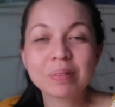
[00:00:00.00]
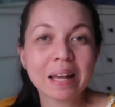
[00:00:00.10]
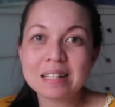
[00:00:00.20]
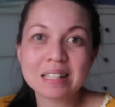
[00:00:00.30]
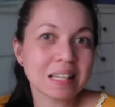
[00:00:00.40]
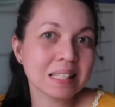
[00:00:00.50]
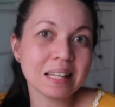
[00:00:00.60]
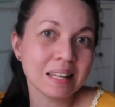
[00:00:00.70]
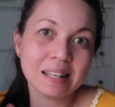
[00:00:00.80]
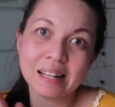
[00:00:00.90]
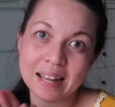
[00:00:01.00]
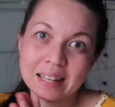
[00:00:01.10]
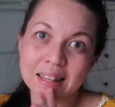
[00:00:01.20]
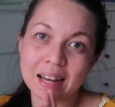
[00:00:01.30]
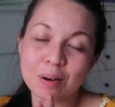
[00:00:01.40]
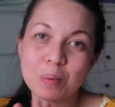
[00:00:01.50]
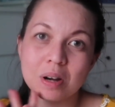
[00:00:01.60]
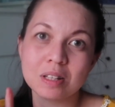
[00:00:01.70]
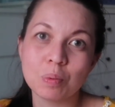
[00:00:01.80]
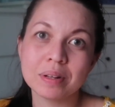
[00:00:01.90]
They just didn't like that
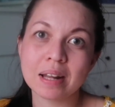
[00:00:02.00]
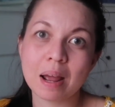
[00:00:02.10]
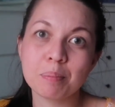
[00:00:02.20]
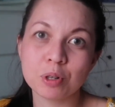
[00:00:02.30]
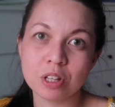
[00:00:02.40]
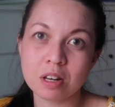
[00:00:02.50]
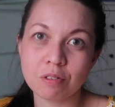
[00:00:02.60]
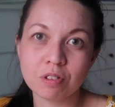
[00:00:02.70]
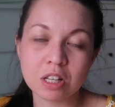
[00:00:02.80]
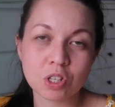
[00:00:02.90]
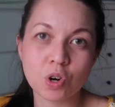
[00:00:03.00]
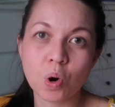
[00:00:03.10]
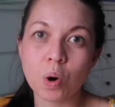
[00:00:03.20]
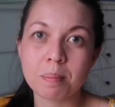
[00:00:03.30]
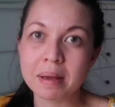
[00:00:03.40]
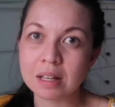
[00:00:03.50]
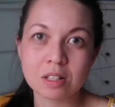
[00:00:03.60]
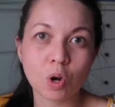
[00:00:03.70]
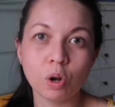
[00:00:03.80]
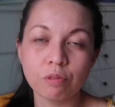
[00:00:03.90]
one, the one that I put in the freezer, or make
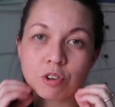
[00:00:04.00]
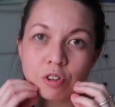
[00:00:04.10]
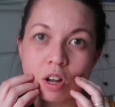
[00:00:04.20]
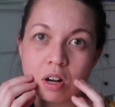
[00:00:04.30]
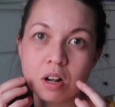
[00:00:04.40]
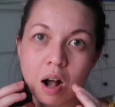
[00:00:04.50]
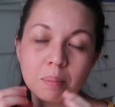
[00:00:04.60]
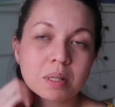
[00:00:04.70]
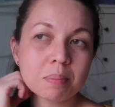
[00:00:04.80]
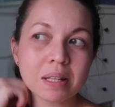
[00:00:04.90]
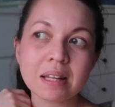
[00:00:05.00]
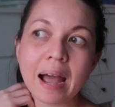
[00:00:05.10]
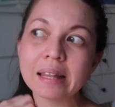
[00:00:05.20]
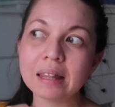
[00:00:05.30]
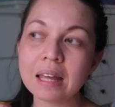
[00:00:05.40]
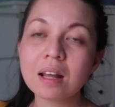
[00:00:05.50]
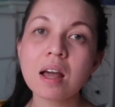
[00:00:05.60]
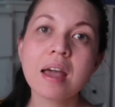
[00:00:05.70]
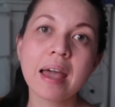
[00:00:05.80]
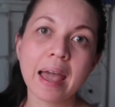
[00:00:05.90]
it cold for their gums. But I think
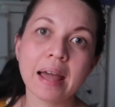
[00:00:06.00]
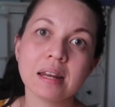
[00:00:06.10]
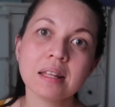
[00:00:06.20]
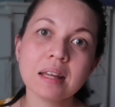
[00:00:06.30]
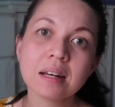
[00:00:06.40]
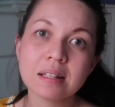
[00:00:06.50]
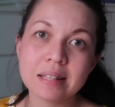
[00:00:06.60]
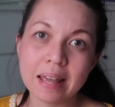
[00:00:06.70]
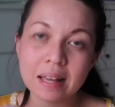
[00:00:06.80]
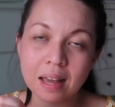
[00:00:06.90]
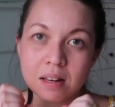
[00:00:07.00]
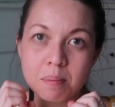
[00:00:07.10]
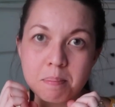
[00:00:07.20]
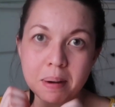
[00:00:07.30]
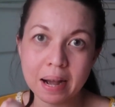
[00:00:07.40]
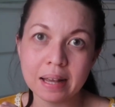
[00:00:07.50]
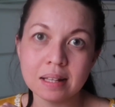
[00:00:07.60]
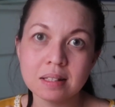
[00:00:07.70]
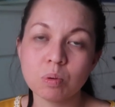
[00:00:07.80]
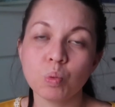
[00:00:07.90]
anything that they can
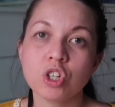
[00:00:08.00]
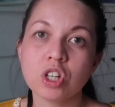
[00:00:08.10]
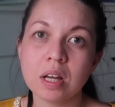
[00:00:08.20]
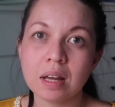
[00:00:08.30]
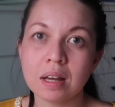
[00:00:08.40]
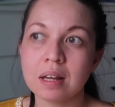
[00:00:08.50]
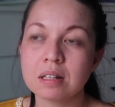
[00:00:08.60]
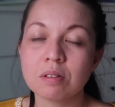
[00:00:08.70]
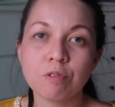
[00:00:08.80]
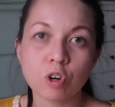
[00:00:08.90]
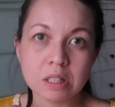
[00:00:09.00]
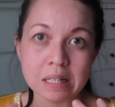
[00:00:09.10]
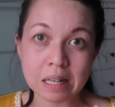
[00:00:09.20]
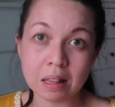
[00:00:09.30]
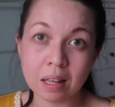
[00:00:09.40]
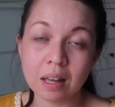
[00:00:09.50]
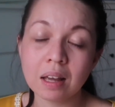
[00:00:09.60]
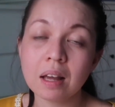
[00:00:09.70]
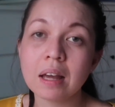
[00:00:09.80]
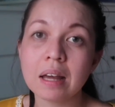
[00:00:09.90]
bite, which is for
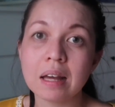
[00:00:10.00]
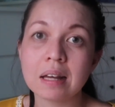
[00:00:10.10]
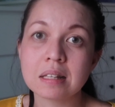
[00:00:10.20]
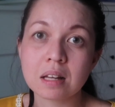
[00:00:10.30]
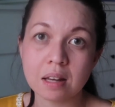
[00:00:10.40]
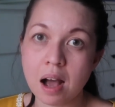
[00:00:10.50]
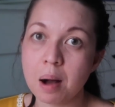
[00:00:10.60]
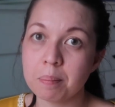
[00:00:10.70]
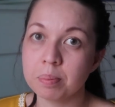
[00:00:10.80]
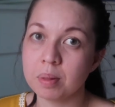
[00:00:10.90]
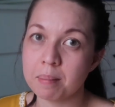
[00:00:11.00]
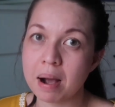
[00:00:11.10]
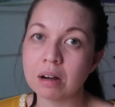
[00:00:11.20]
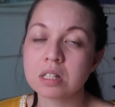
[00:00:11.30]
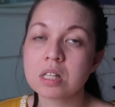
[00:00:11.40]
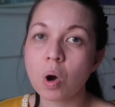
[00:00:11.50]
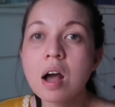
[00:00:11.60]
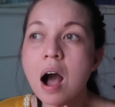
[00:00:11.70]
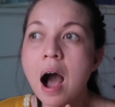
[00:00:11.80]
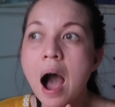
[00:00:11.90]
teething, is gonna help them out. So
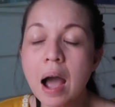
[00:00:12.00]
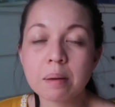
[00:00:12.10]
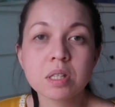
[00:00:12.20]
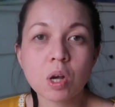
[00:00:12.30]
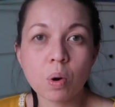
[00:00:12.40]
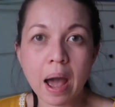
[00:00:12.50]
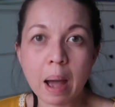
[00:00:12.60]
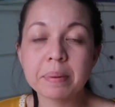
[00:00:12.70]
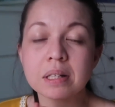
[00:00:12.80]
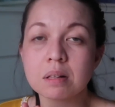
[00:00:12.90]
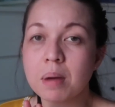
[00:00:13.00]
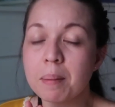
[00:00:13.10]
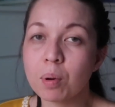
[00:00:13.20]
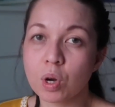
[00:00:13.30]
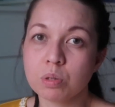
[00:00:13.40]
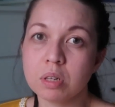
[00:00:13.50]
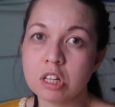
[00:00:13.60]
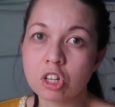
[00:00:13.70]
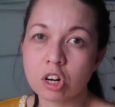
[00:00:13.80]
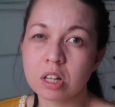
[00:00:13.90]
I'm so happy that my boys, when
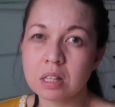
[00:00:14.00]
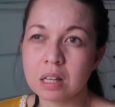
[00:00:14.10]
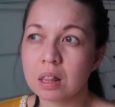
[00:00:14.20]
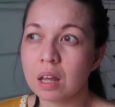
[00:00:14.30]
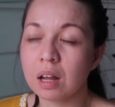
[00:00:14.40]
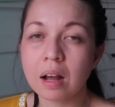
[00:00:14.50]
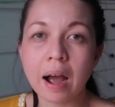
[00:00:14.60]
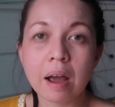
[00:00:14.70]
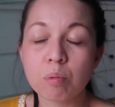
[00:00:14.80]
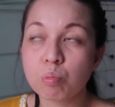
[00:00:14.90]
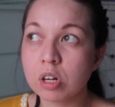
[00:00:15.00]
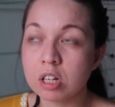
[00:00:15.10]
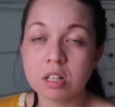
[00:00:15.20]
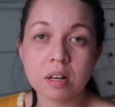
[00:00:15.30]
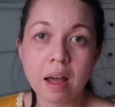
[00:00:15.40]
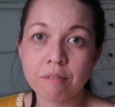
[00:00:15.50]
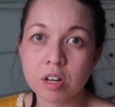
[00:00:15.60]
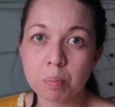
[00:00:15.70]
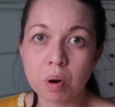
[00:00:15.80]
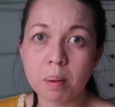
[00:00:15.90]
they started teething, I really didn't have
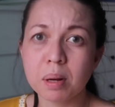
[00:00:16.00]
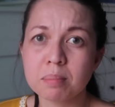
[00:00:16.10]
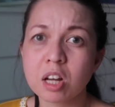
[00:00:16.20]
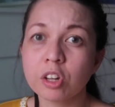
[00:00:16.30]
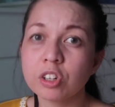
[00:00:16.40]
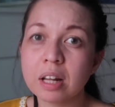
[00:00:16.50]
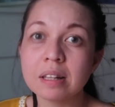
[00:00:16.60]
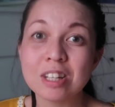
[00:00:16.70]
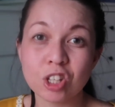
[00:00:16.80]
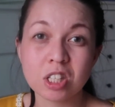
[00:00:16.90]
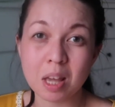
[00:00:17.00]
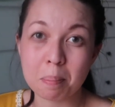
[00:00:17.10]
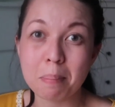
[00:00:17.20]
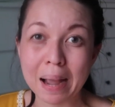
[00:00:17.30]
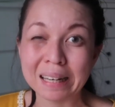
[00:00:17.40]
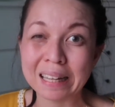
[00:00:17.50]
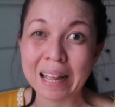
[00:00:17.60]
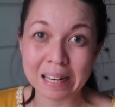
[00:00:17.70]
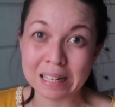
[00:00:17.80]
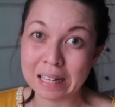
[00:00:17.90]
any problems, other than they just keep biting
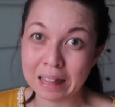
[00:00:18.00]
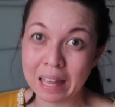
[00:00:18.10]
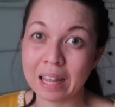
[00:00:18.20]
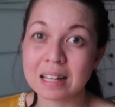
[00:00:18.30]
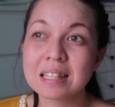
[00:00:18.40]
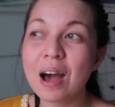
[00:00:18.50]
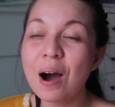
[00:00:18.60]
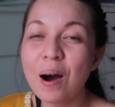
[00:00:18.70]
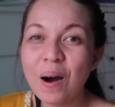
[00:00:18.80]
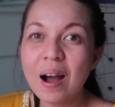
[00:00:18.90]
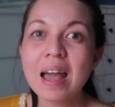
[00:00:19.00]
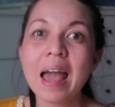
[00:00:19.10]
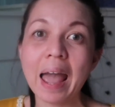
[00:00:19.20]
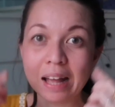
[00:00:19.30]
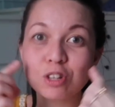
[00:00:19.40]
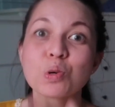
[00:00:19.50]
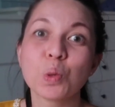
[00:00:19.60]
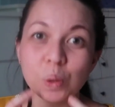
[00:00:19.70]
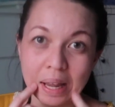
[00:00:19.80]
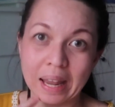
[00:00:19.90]
anything, so and
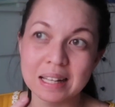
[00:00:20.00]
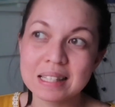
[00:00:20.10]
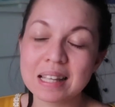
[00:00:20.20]
drooling.